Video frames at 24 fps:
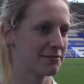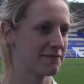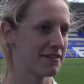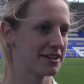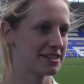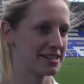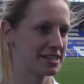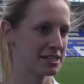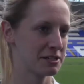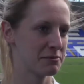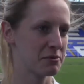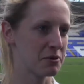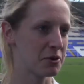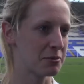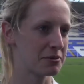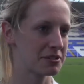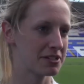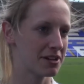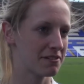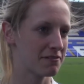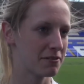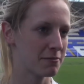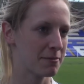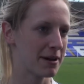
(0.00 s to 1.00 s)
We've had
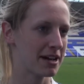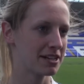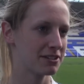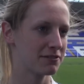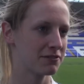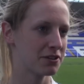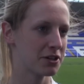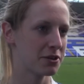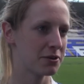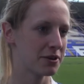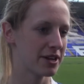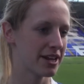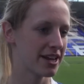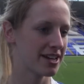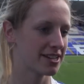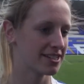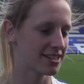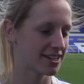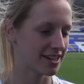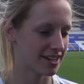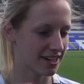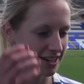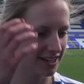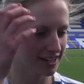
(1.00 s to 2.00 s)
disappointments over the past few
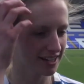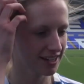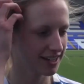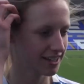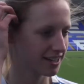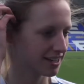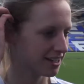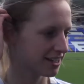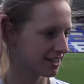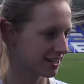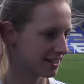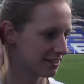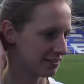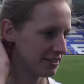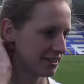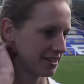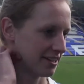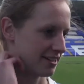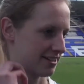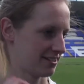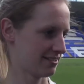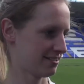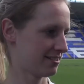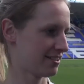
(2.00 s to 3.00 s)
years, and I
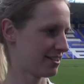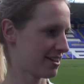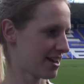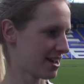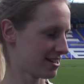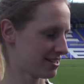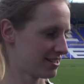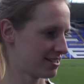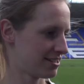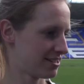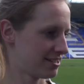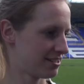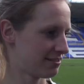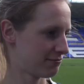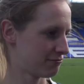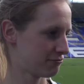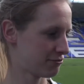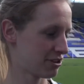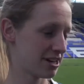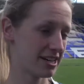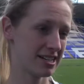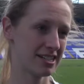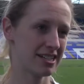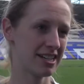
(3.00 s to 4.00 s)
think the last
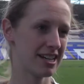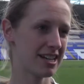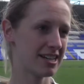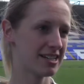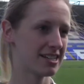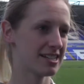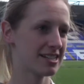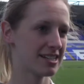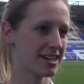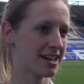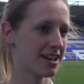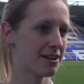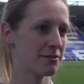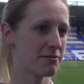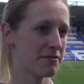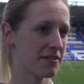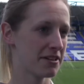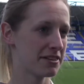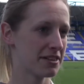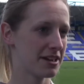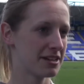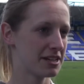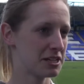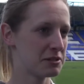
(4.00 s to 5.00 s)
three seasons now we've
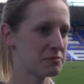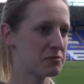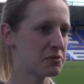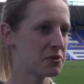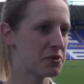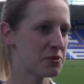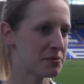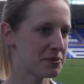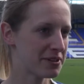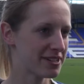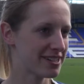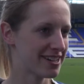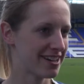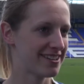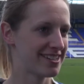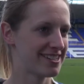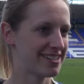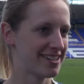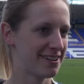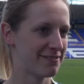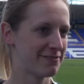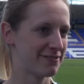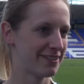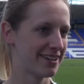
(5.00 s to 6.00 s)
had that disappointment, so
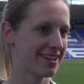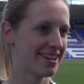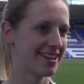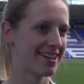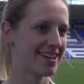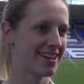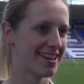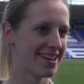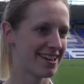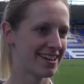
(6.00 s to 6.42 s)
it's definitely